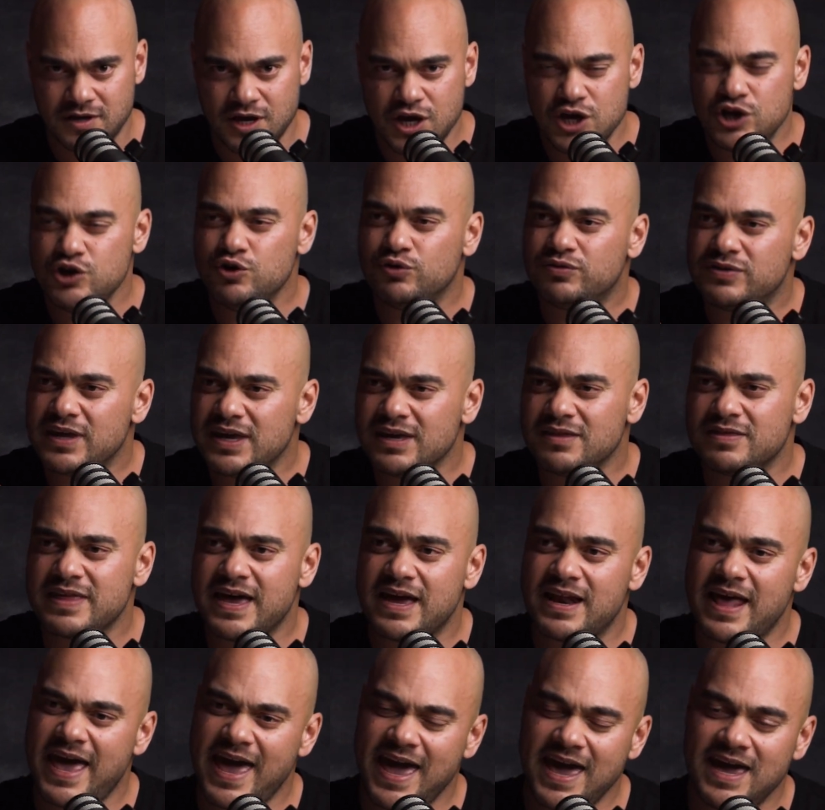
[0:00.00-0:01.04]
You'd think that,
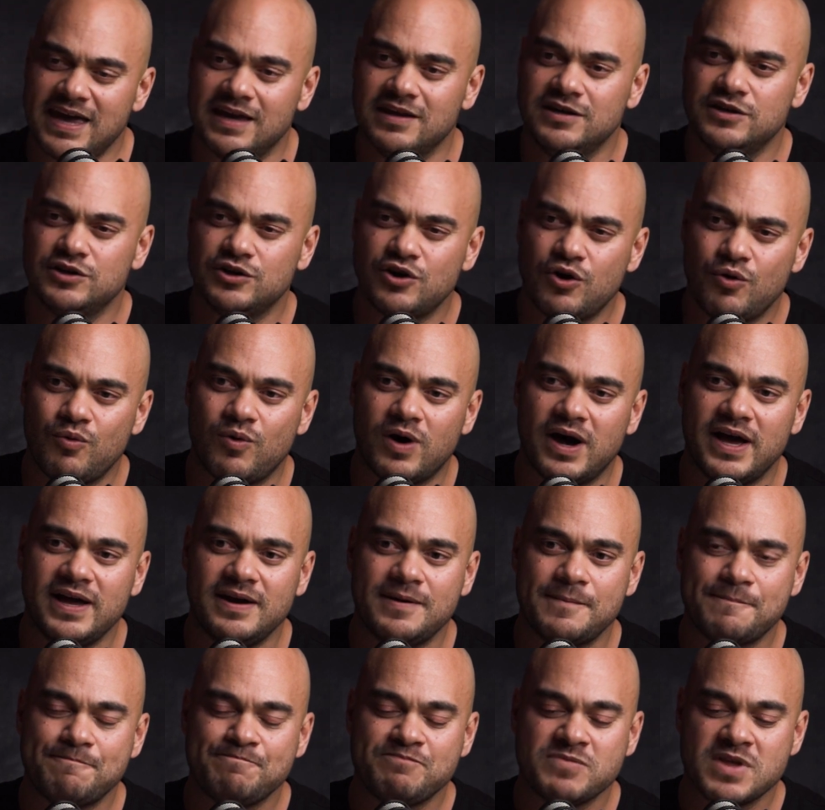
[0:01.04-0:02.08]
hey, you know what?
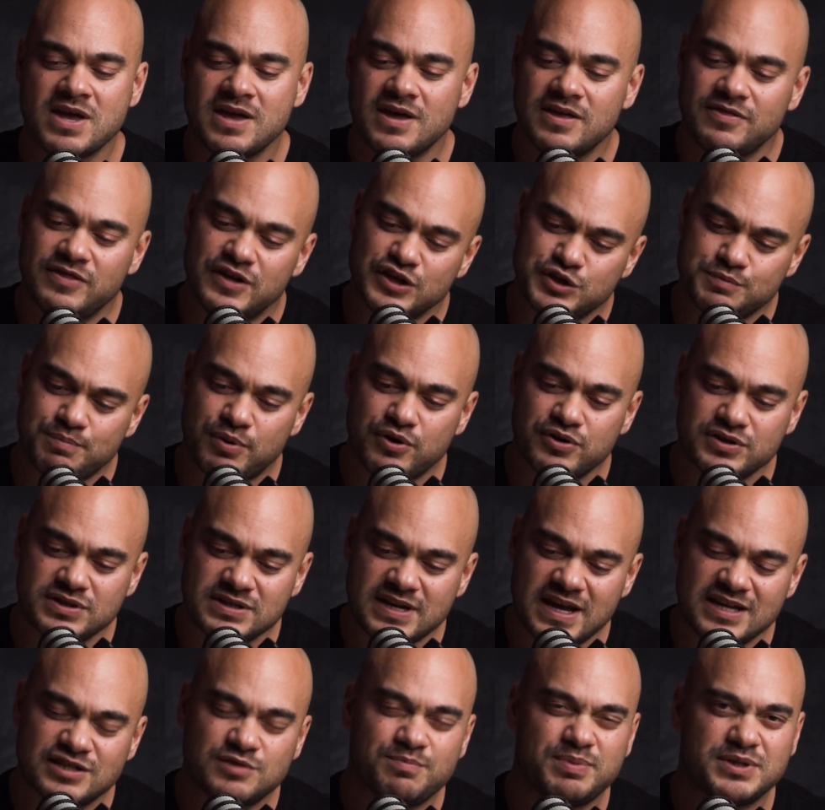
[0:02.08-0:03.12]
This person
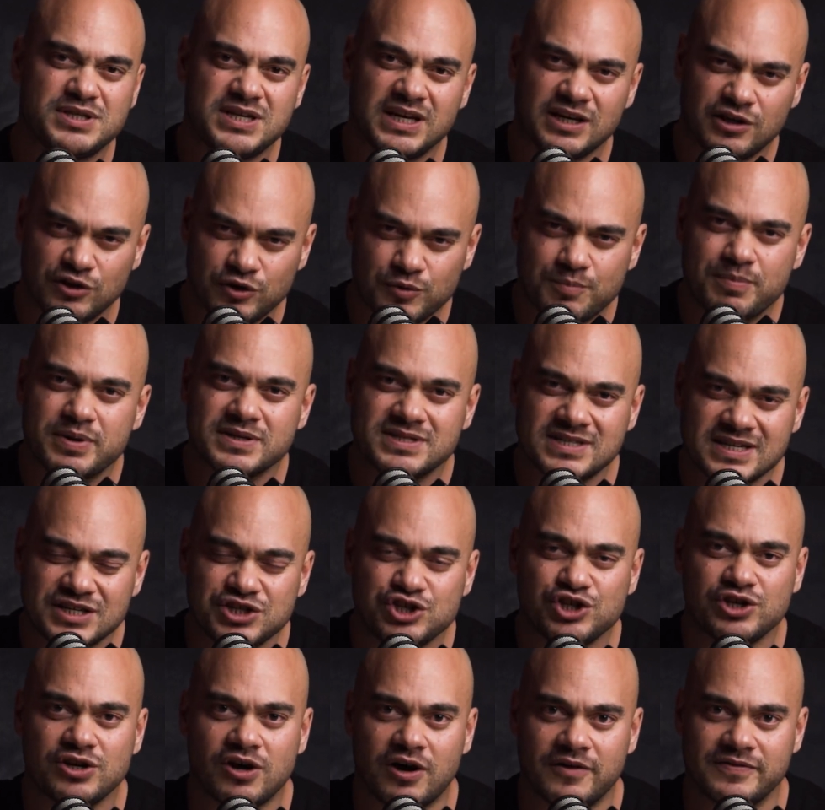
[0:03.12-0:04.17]
has a particular
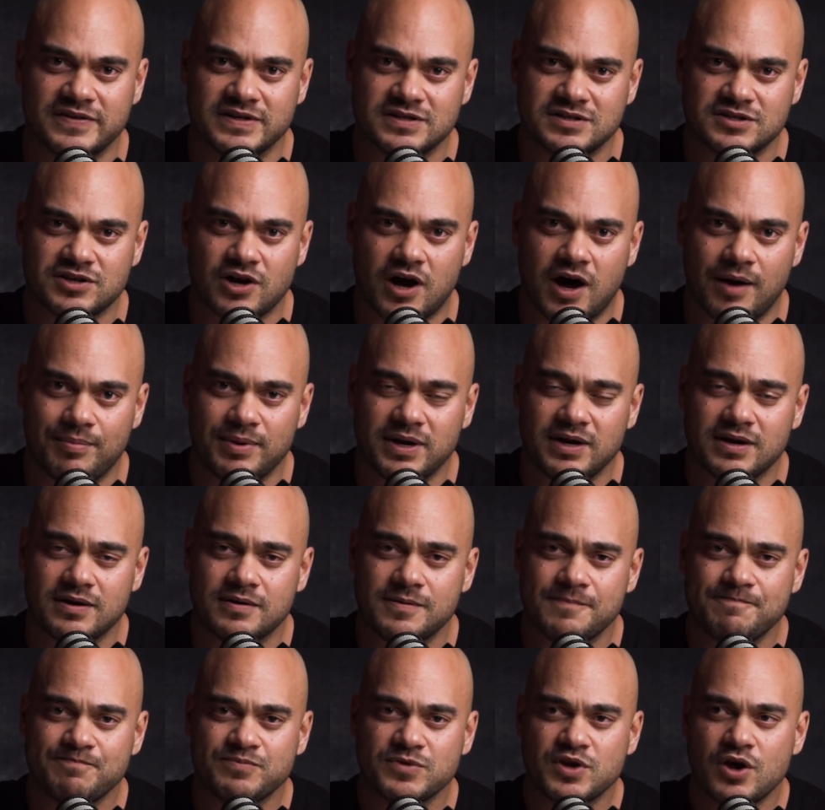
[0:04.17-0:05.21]
position on this topic.
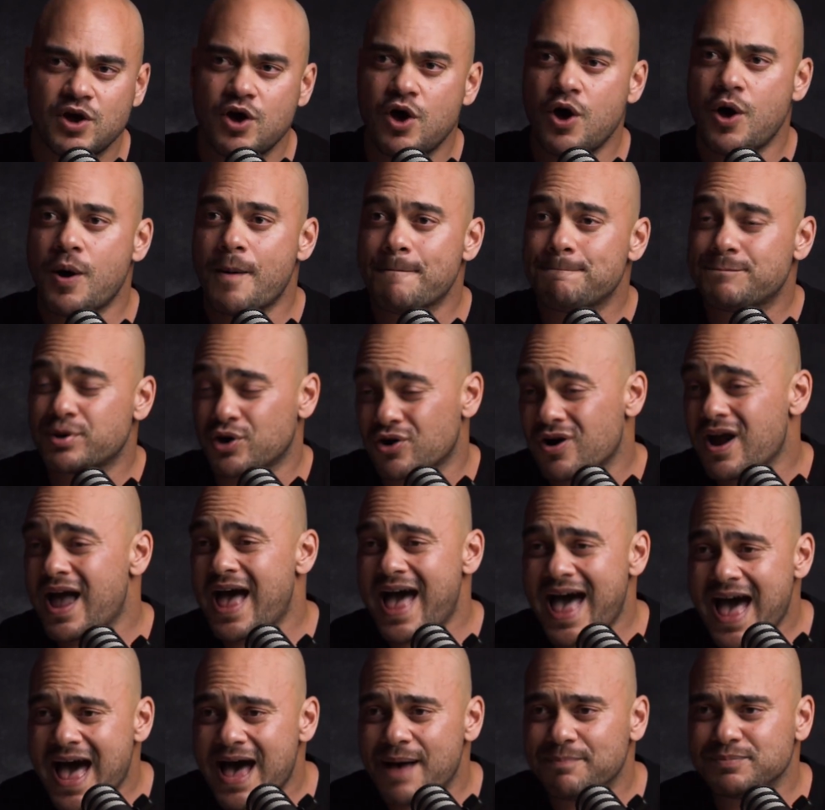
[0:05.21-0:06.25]

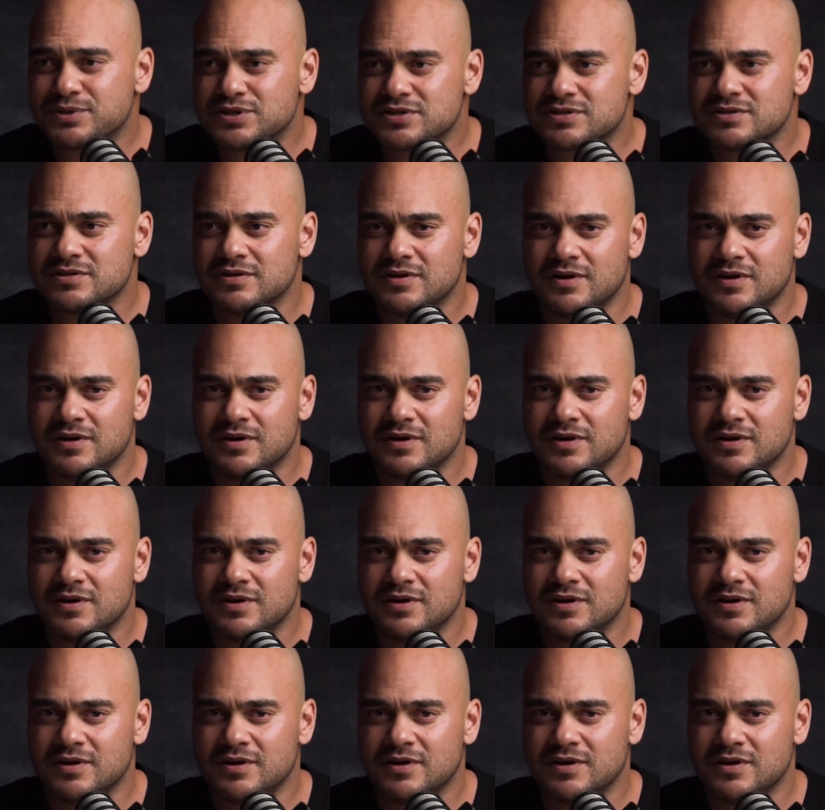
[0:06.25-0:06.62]
Perhaps